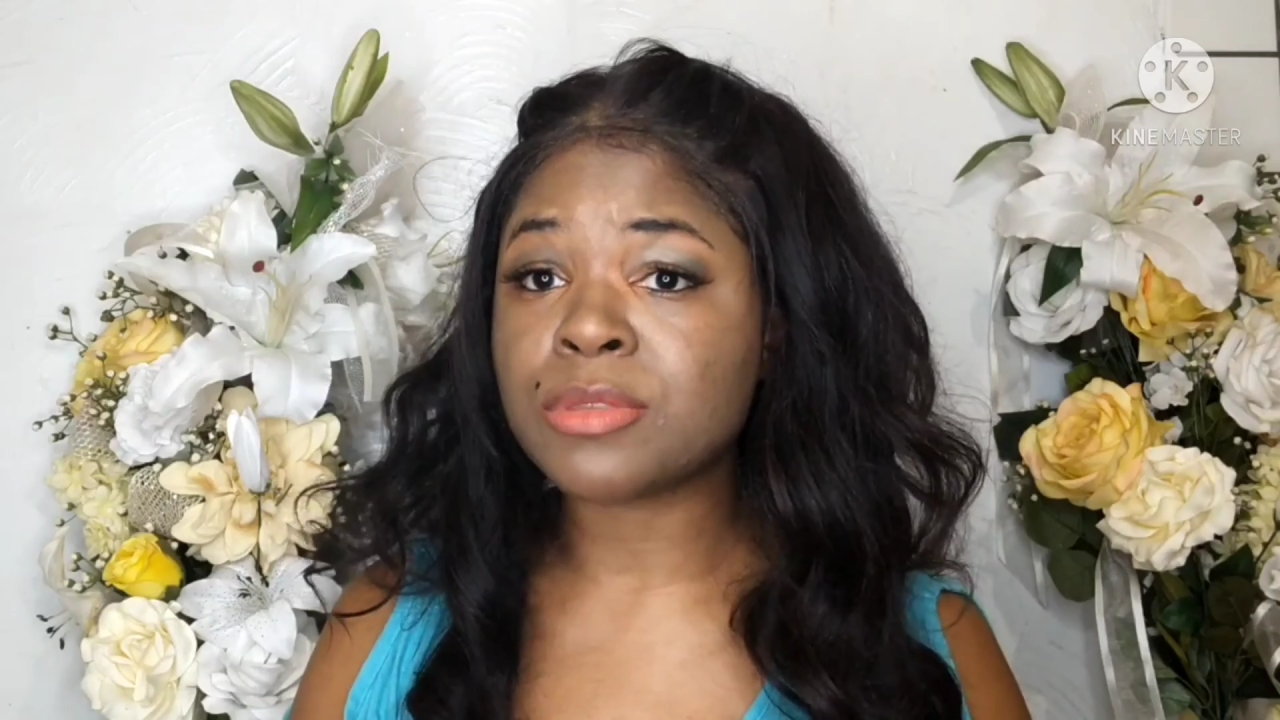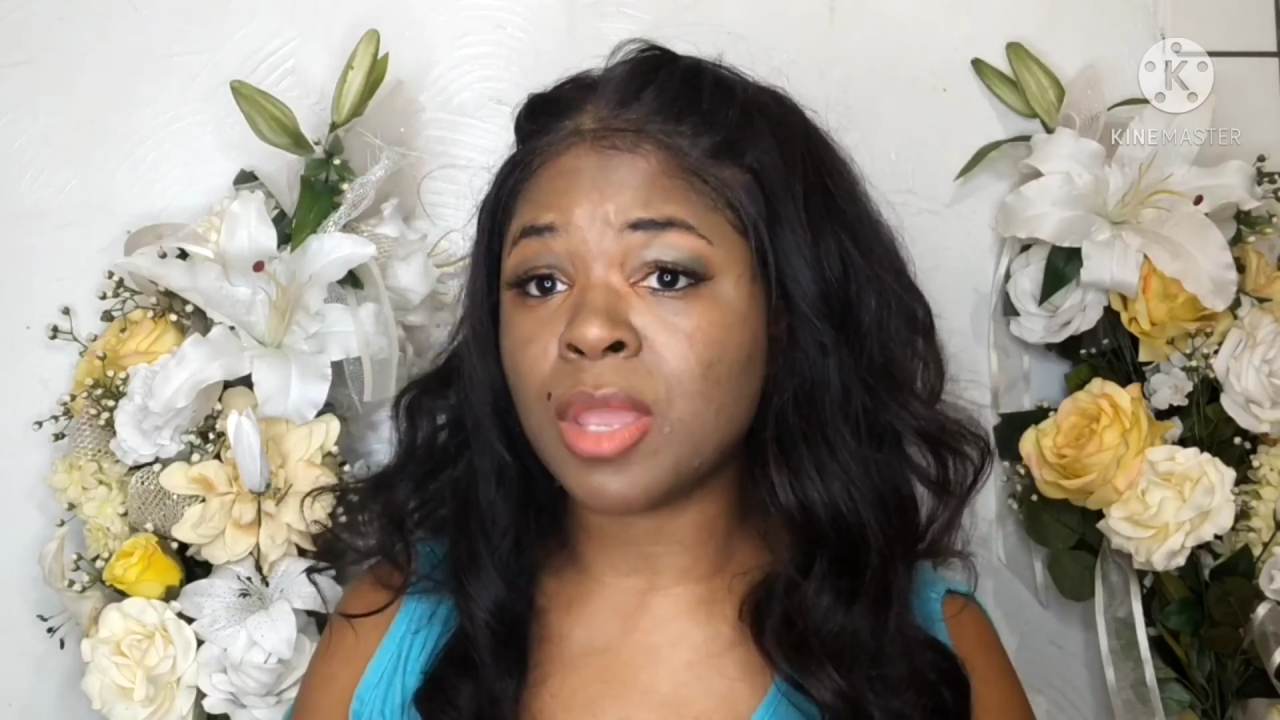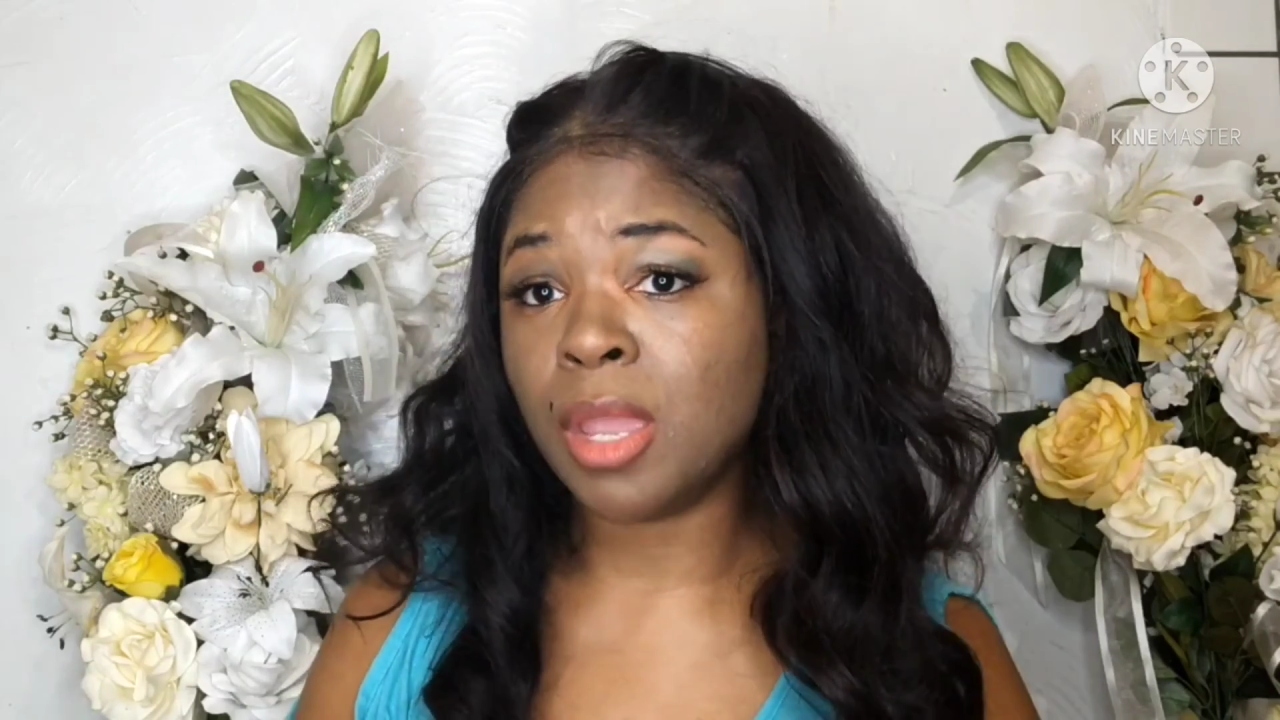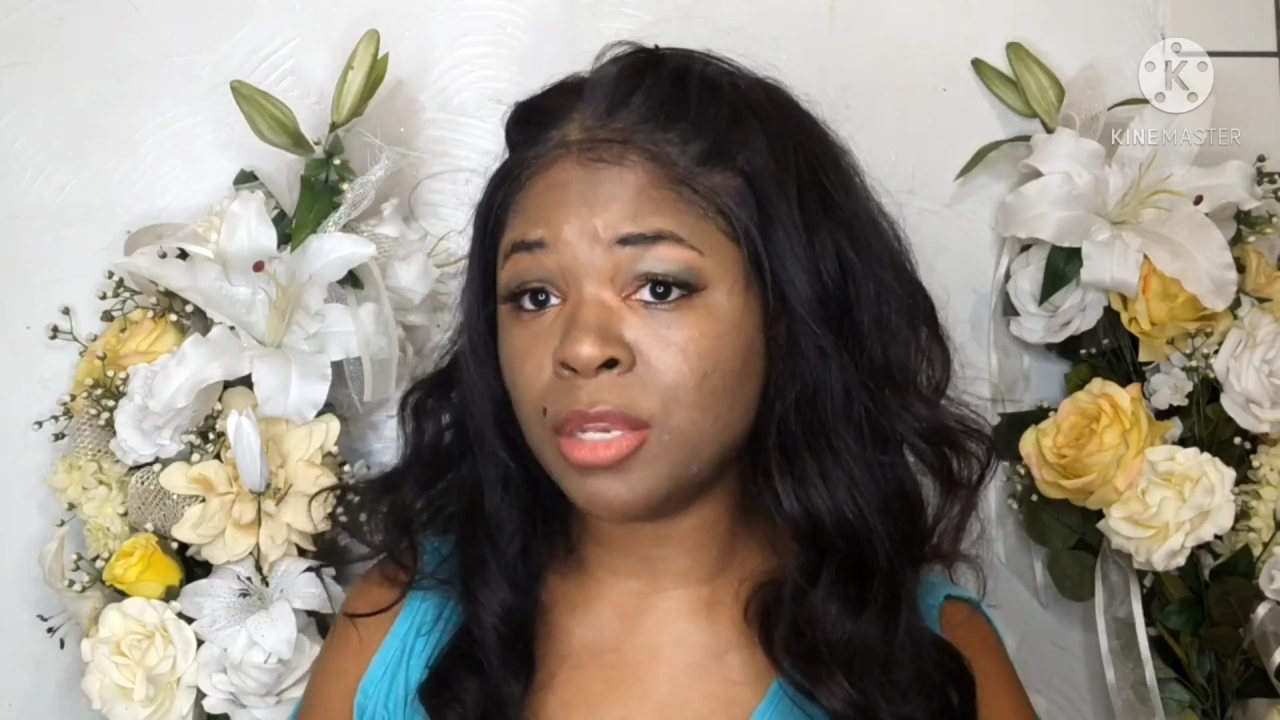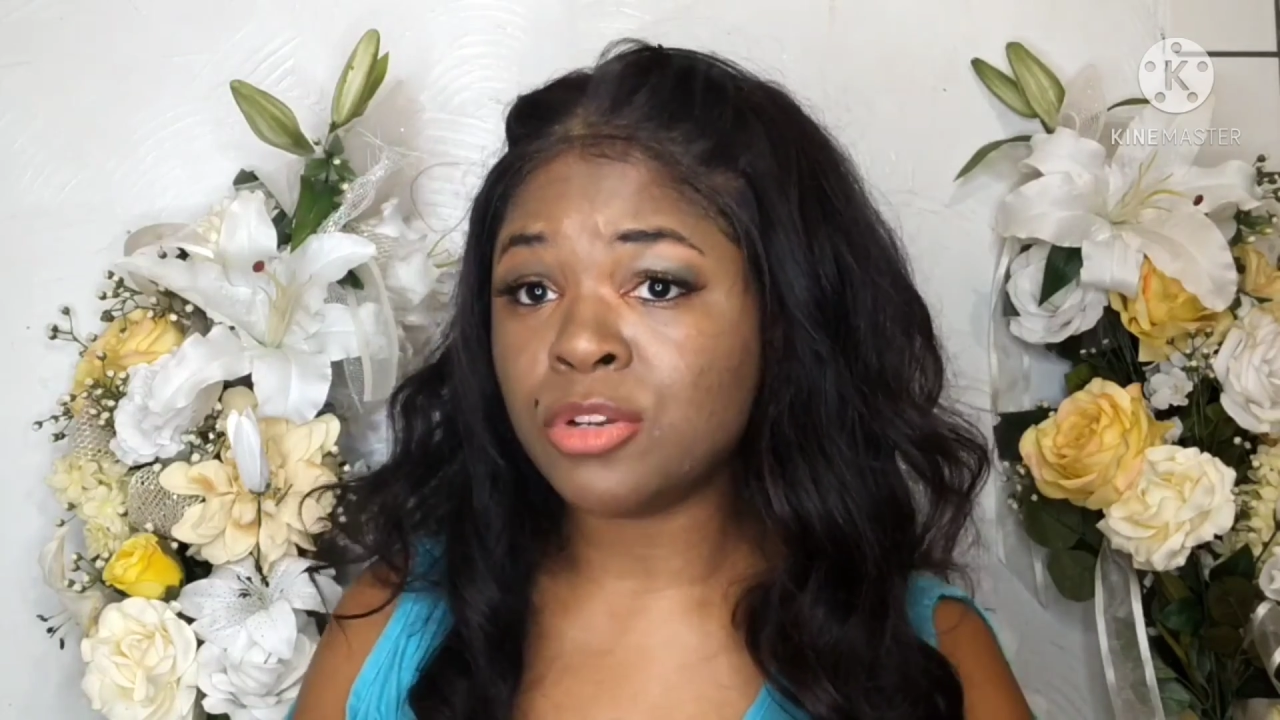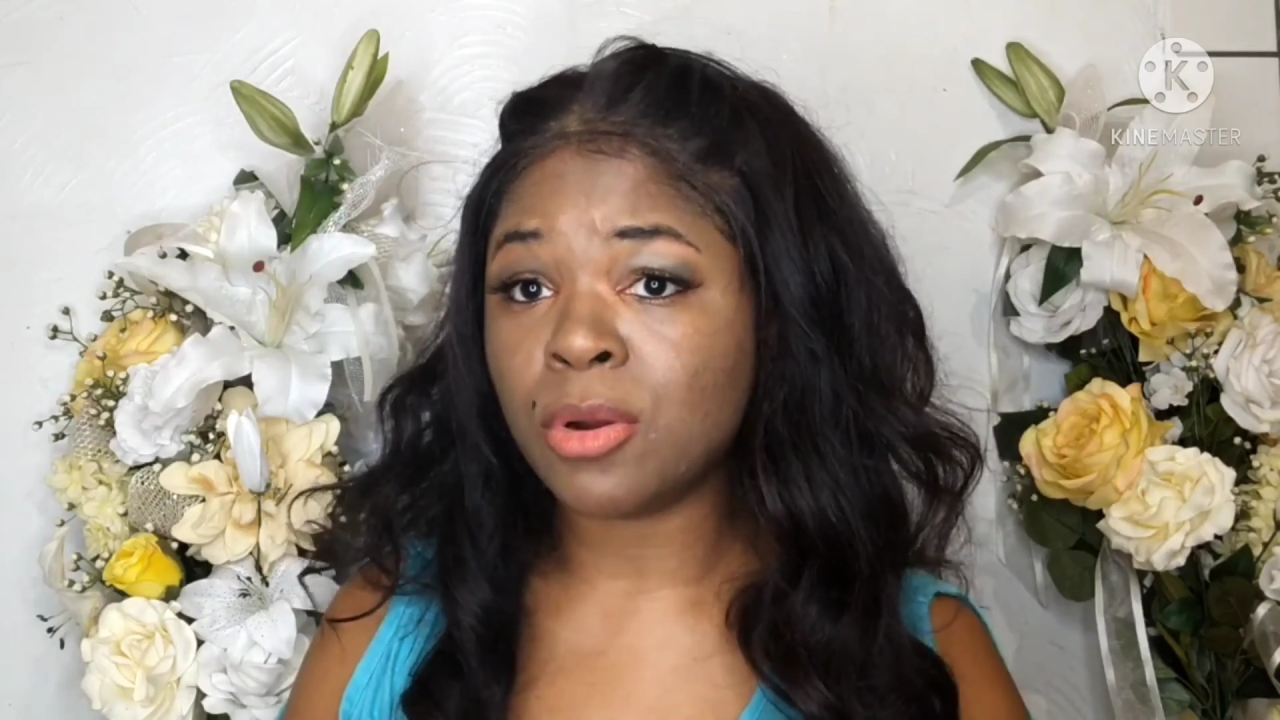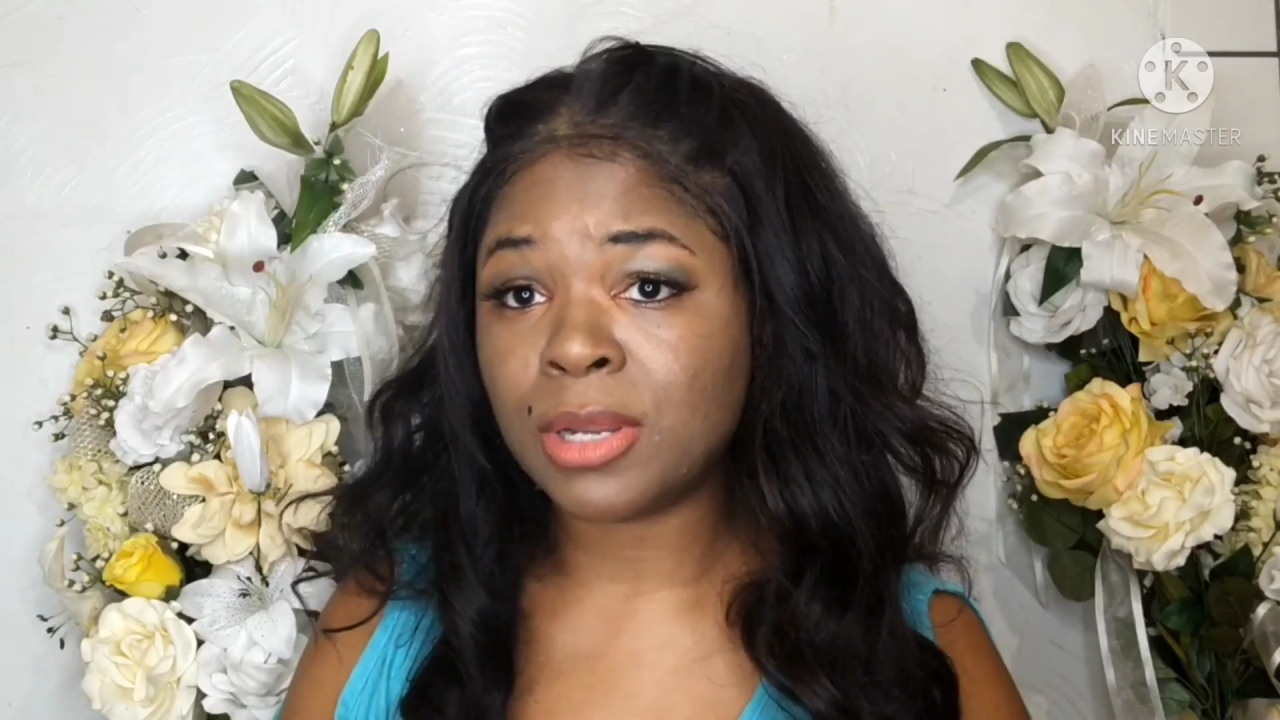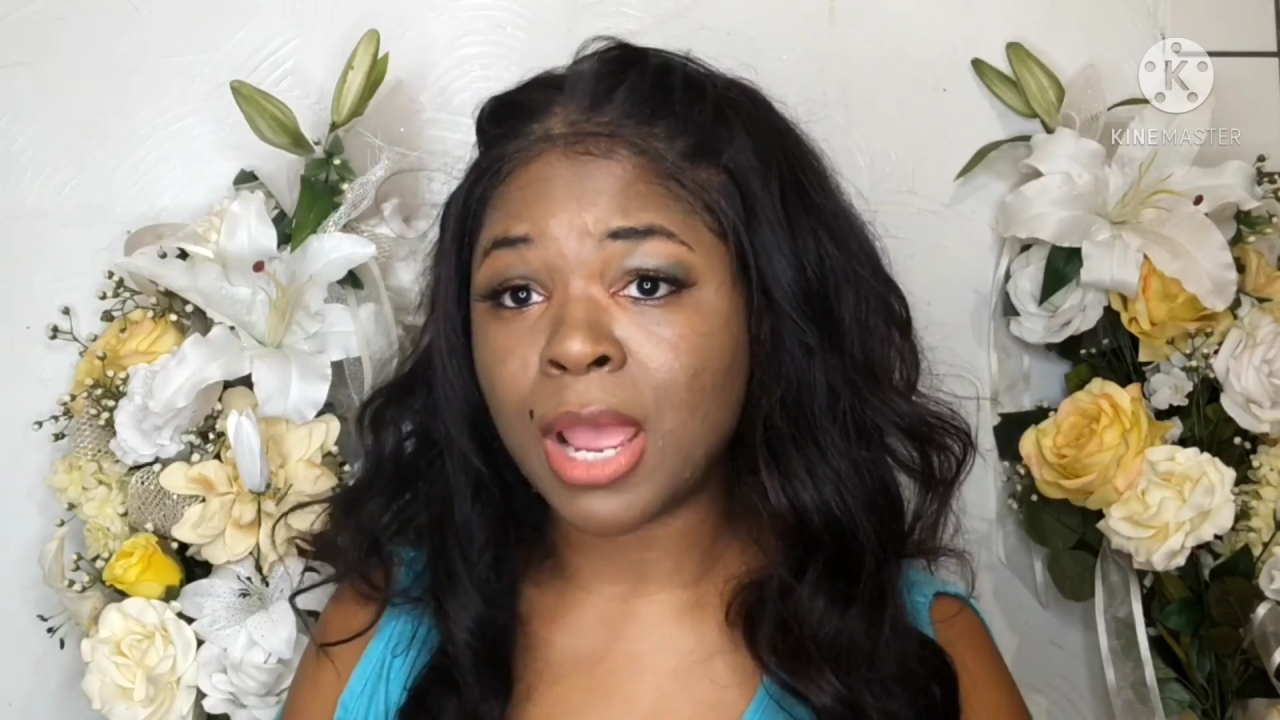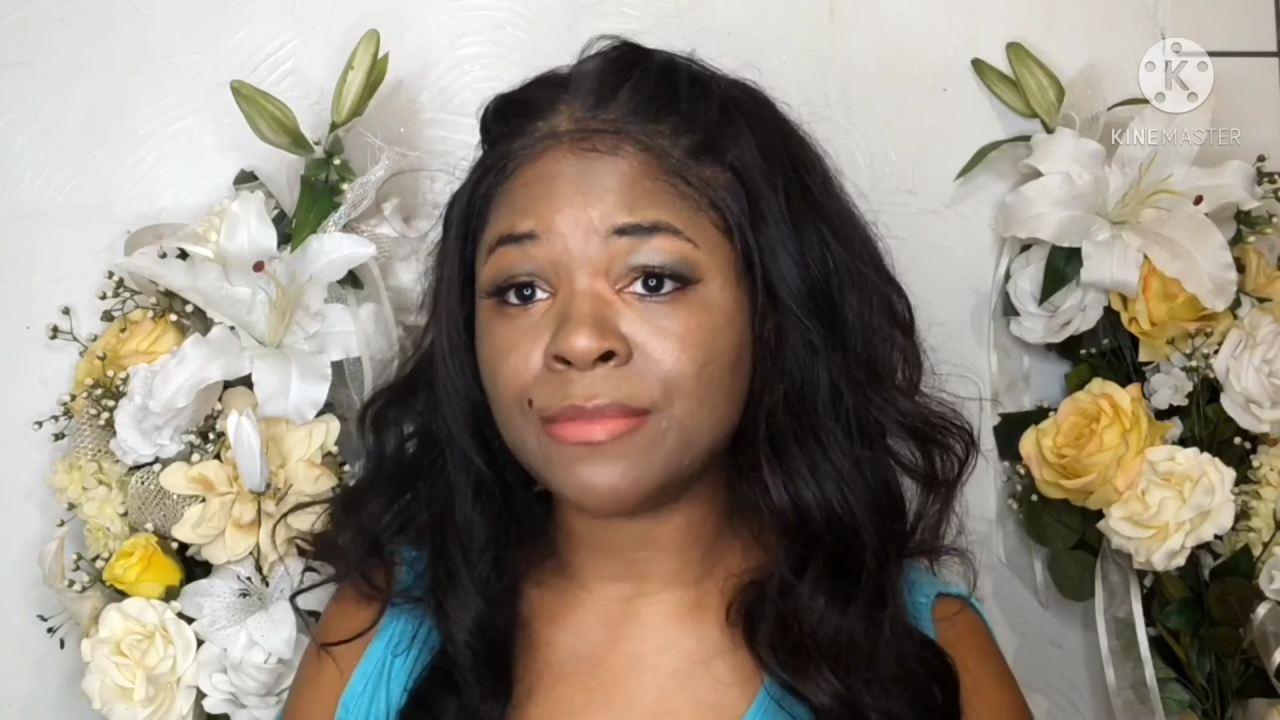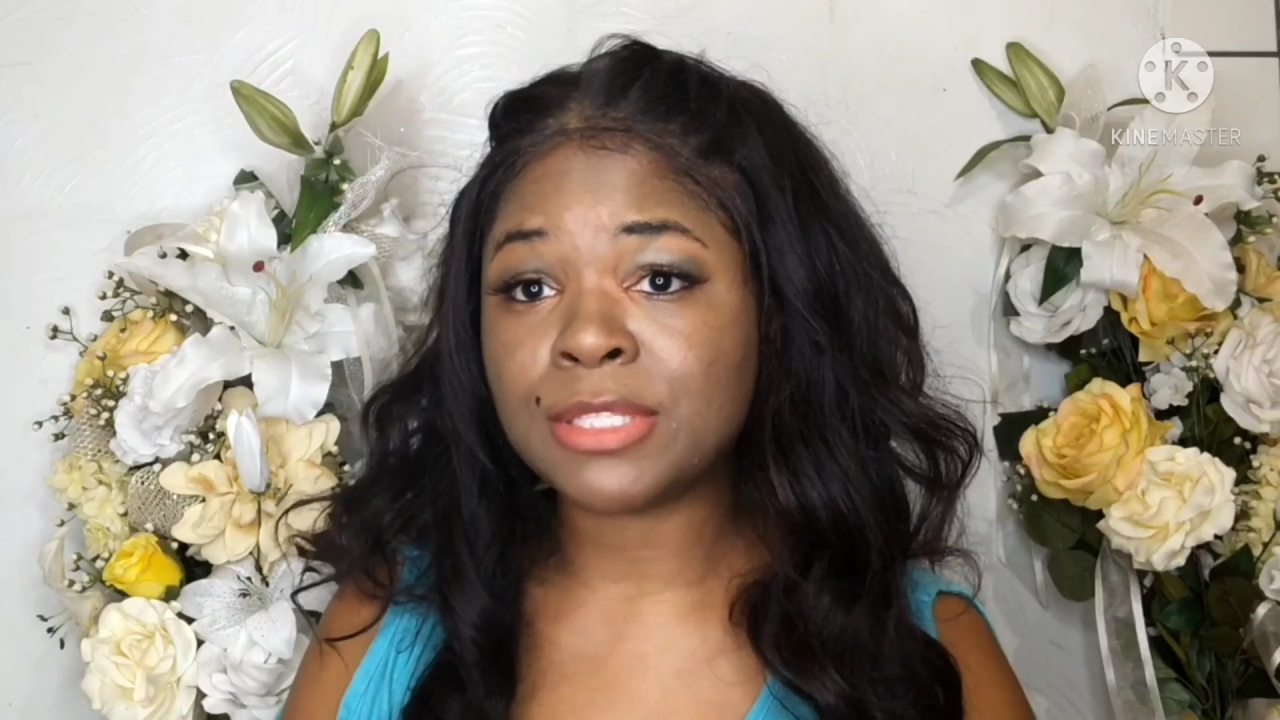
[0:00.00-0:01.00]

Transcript: lifetime.